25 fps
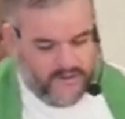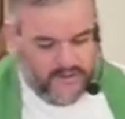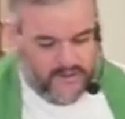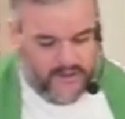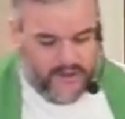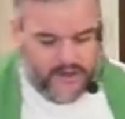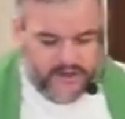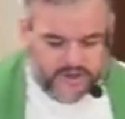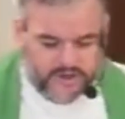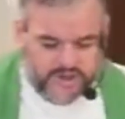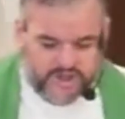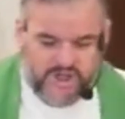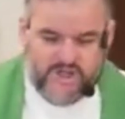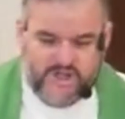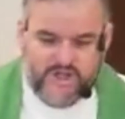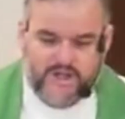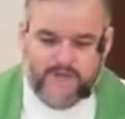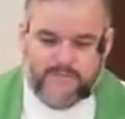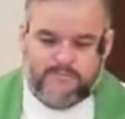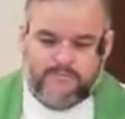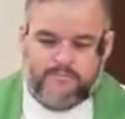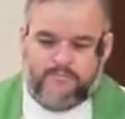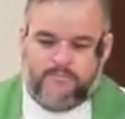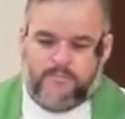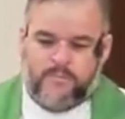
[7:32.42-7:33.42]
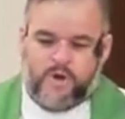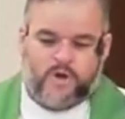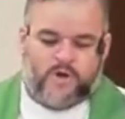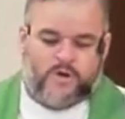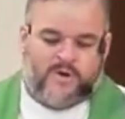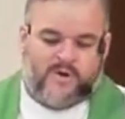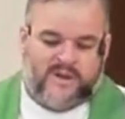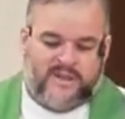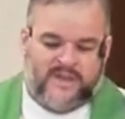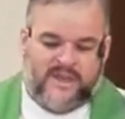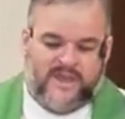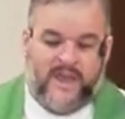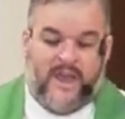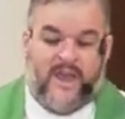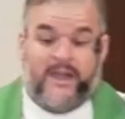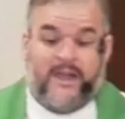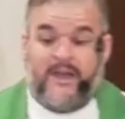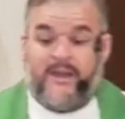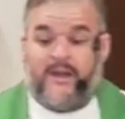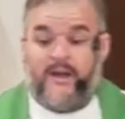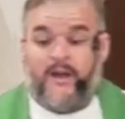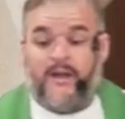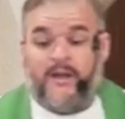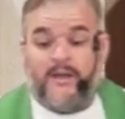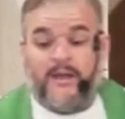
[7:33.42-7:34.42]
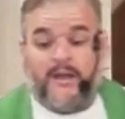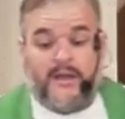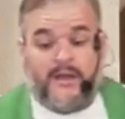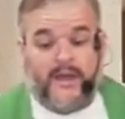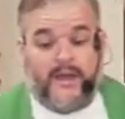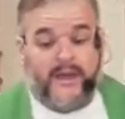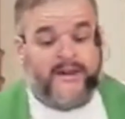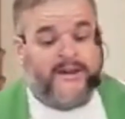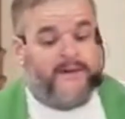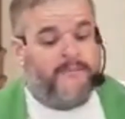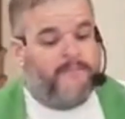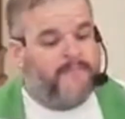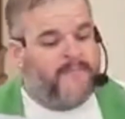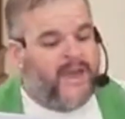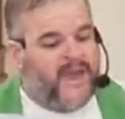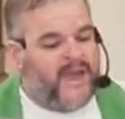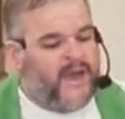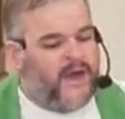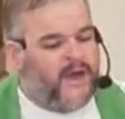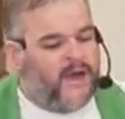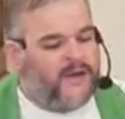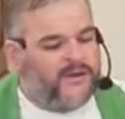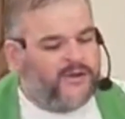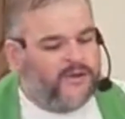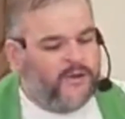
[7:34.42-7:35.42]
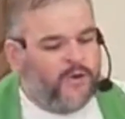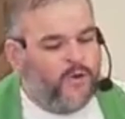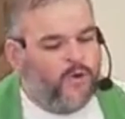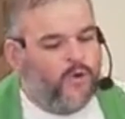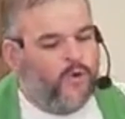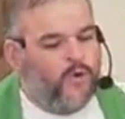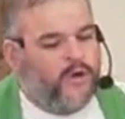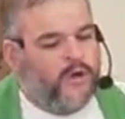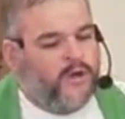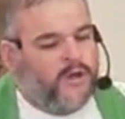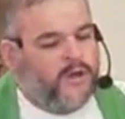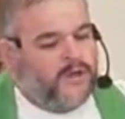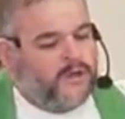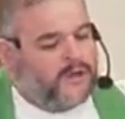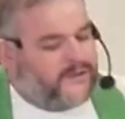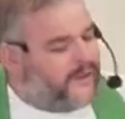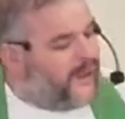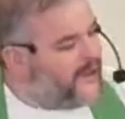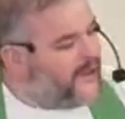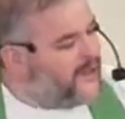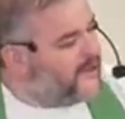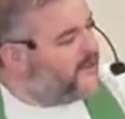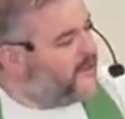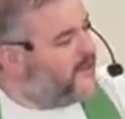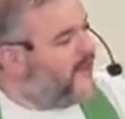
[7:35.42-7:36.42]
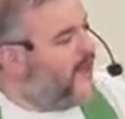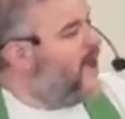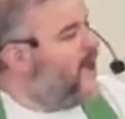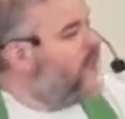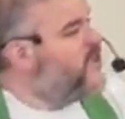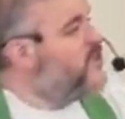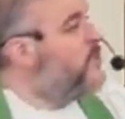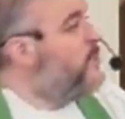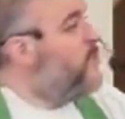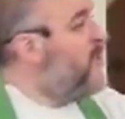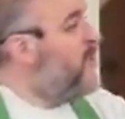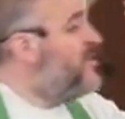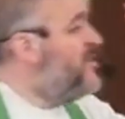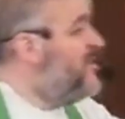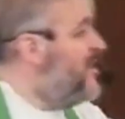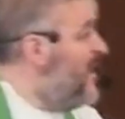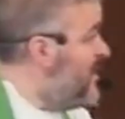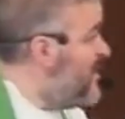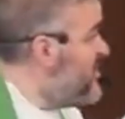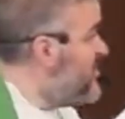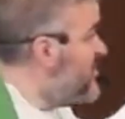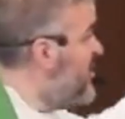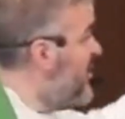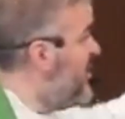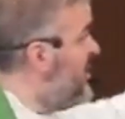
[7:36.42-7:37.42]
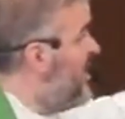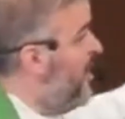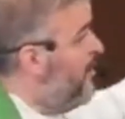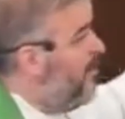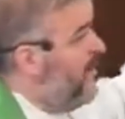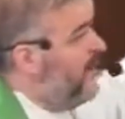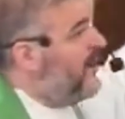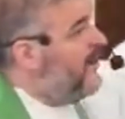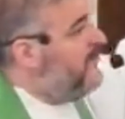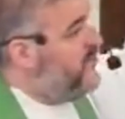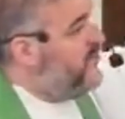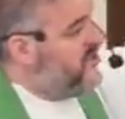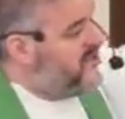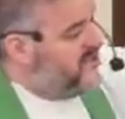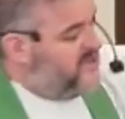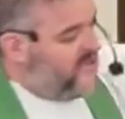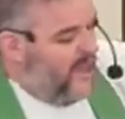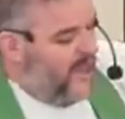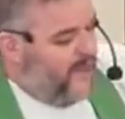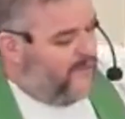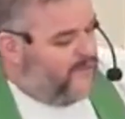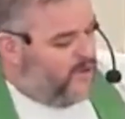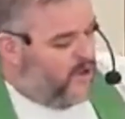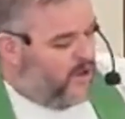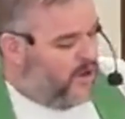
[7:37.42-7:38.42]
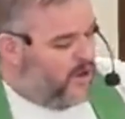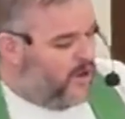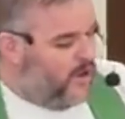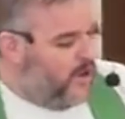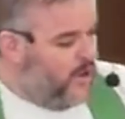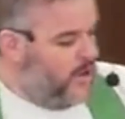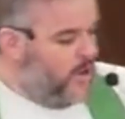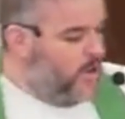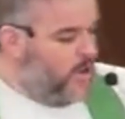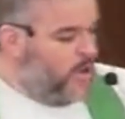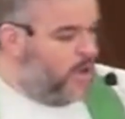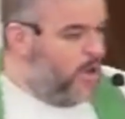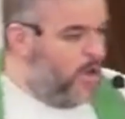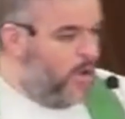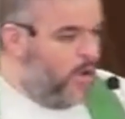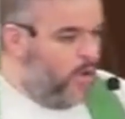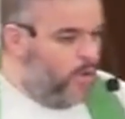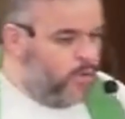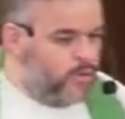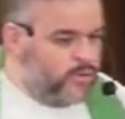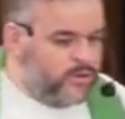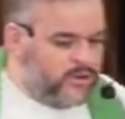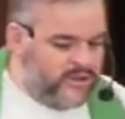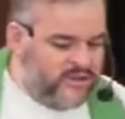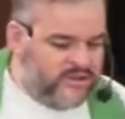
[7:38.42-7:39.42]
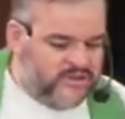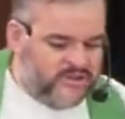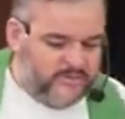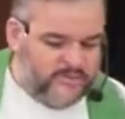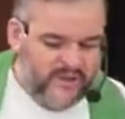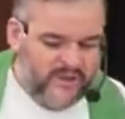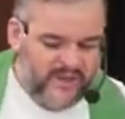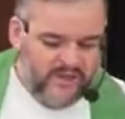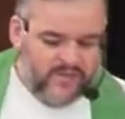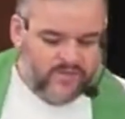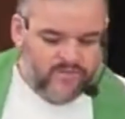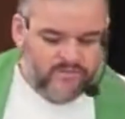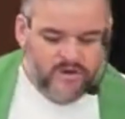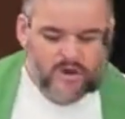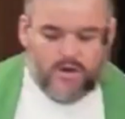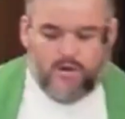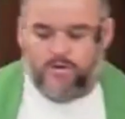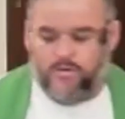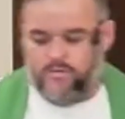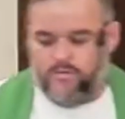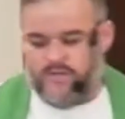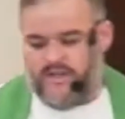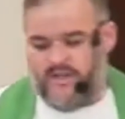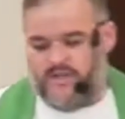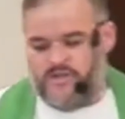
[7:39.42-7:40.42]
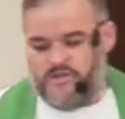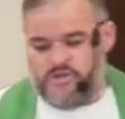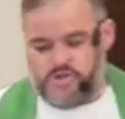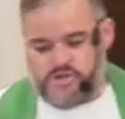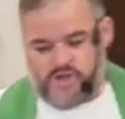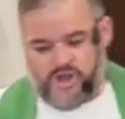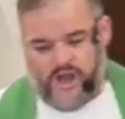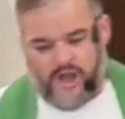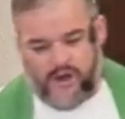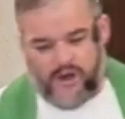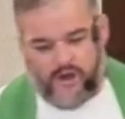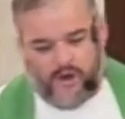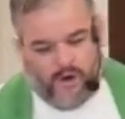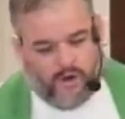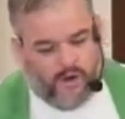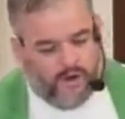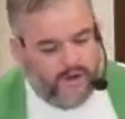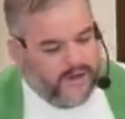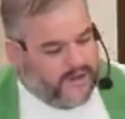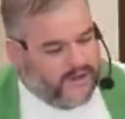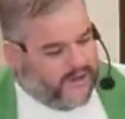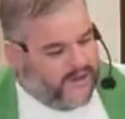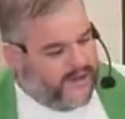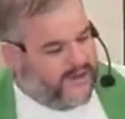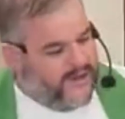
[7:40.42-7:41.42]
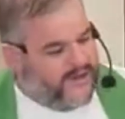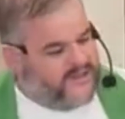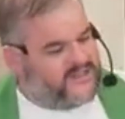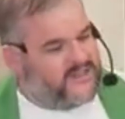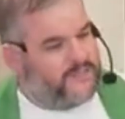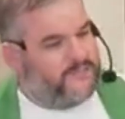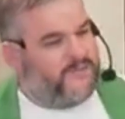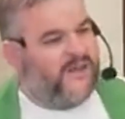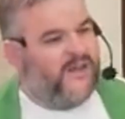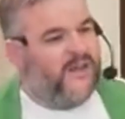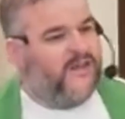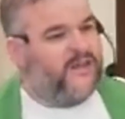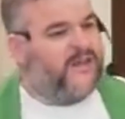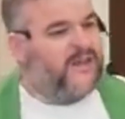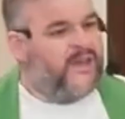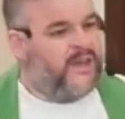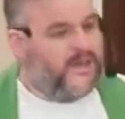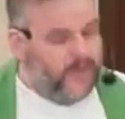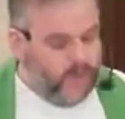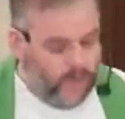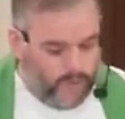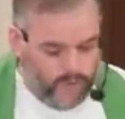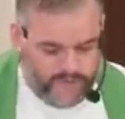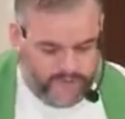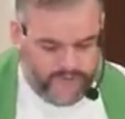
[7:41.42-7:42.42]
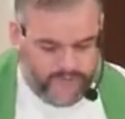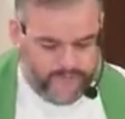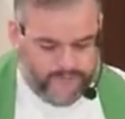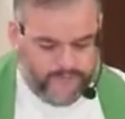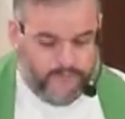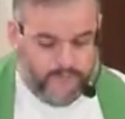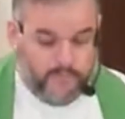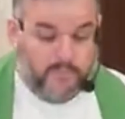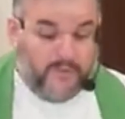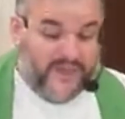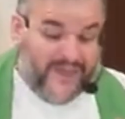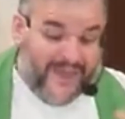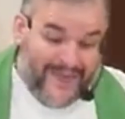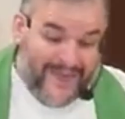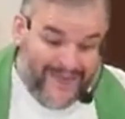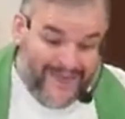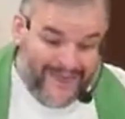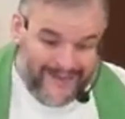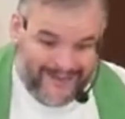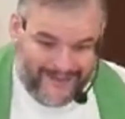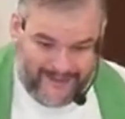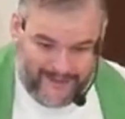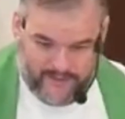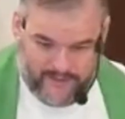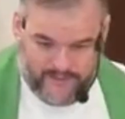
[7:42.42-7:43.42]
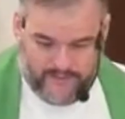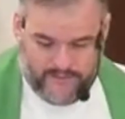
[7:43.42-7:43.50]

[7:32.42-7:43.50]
In the cheating, murdering king. In a man who, like Elijah, predicts the coming of the Savior, only to be thrown in jail and to be killed, beheaded,